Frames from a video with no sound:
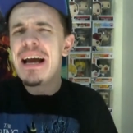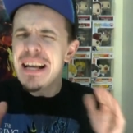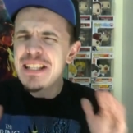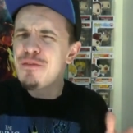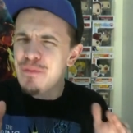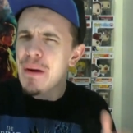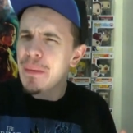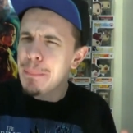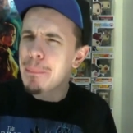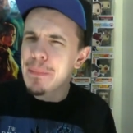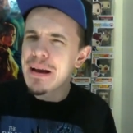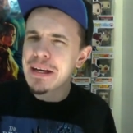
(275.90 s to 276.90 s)
it's very
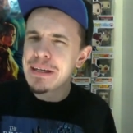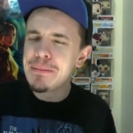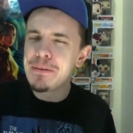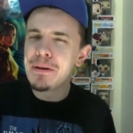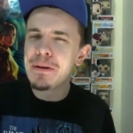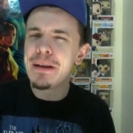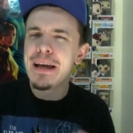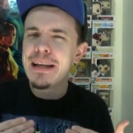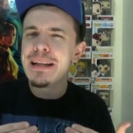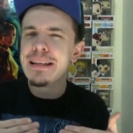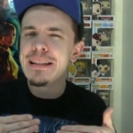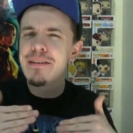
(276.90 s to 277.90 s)
predictable,
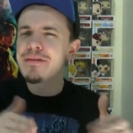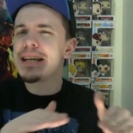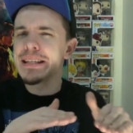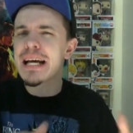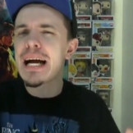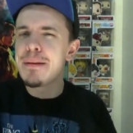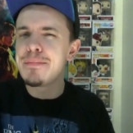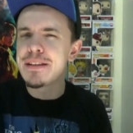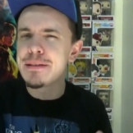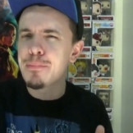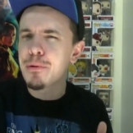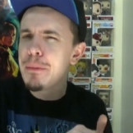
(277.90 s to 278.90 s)
and there's at times
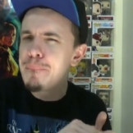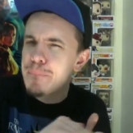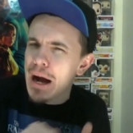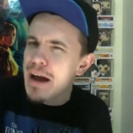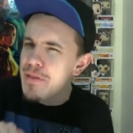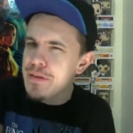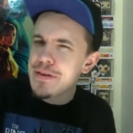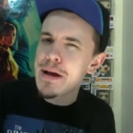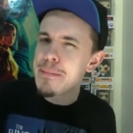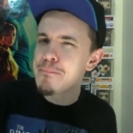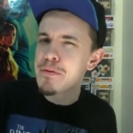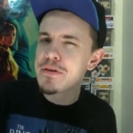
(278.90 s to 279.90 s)
it's pretty by the
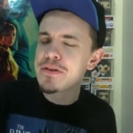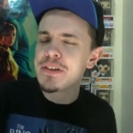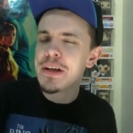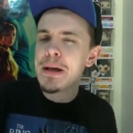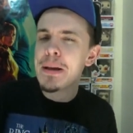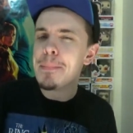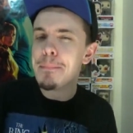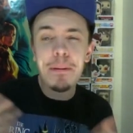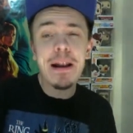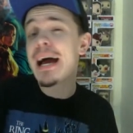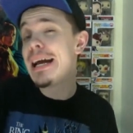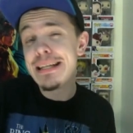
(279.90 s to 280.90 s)
numbers,
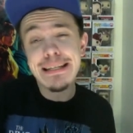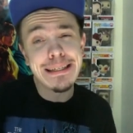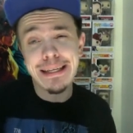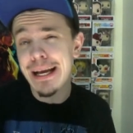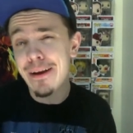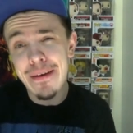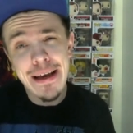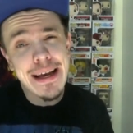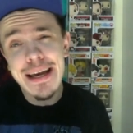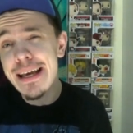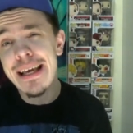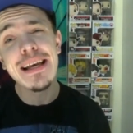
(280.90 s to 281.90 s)
but I didn't care.
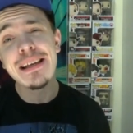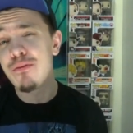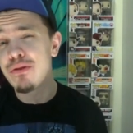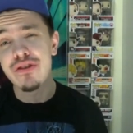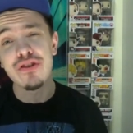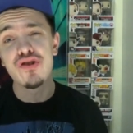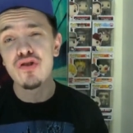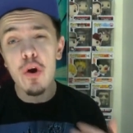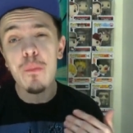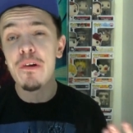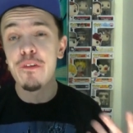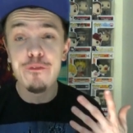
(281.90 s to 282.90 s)
It was just
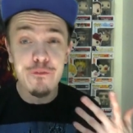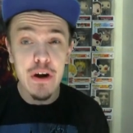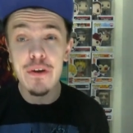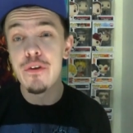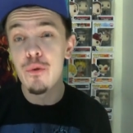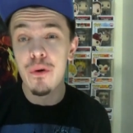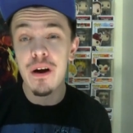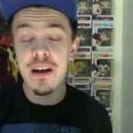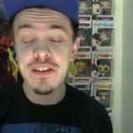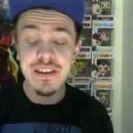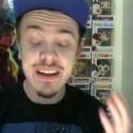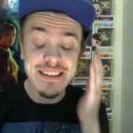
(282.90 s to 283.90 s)
so much fun to
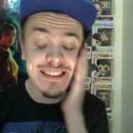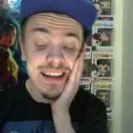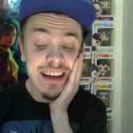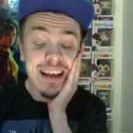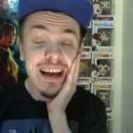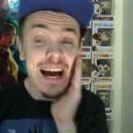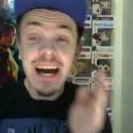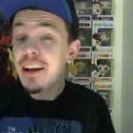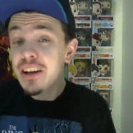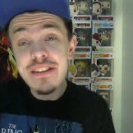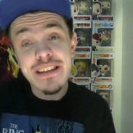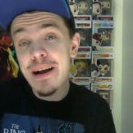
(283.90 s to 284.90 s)
watch, and I
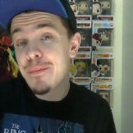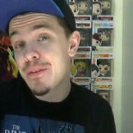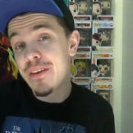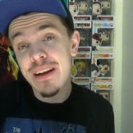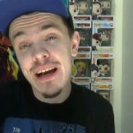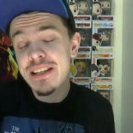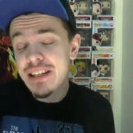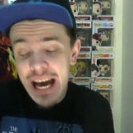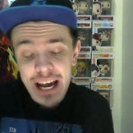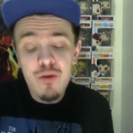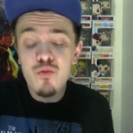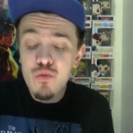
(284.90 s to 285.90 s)
had a good time with it. I just
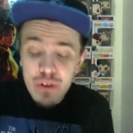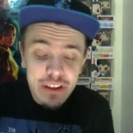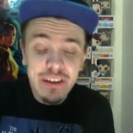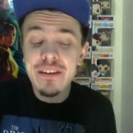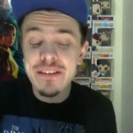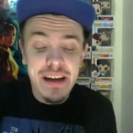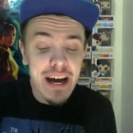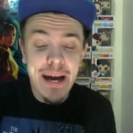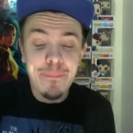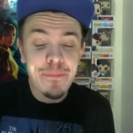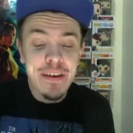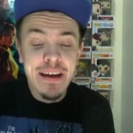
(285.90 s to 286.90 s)
had a really good
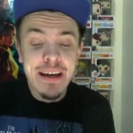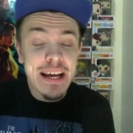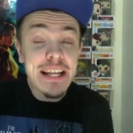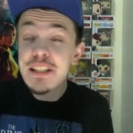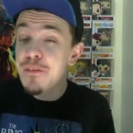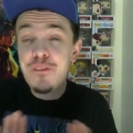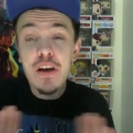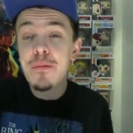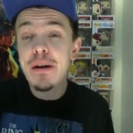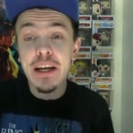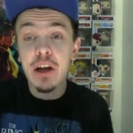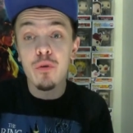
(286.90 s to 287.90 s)
time. And it's a
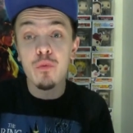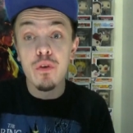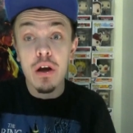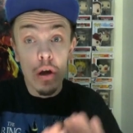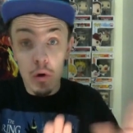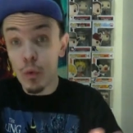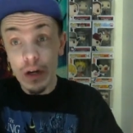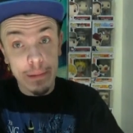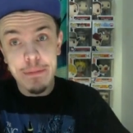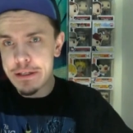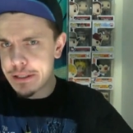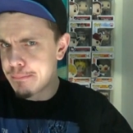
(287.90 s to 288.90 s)
film I can
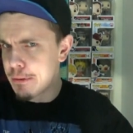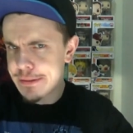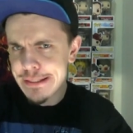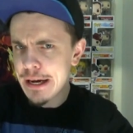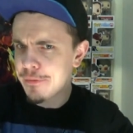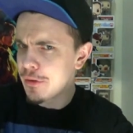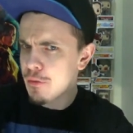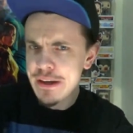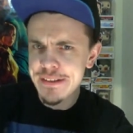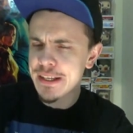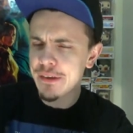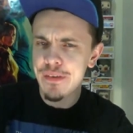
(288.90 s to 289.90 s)
recommend to most definitely
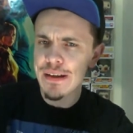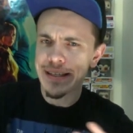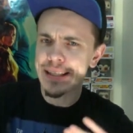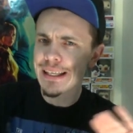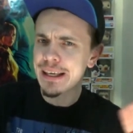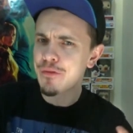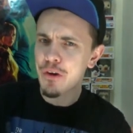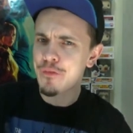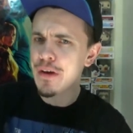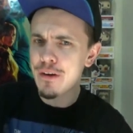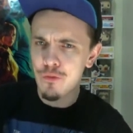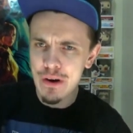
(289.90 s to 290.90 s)
wrestling fans. I think if you're a
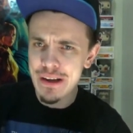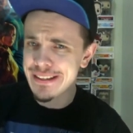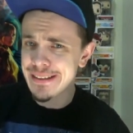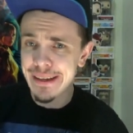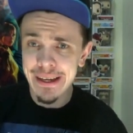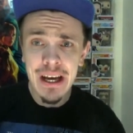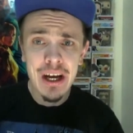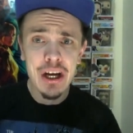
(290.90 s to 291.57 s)
fan of wrestling,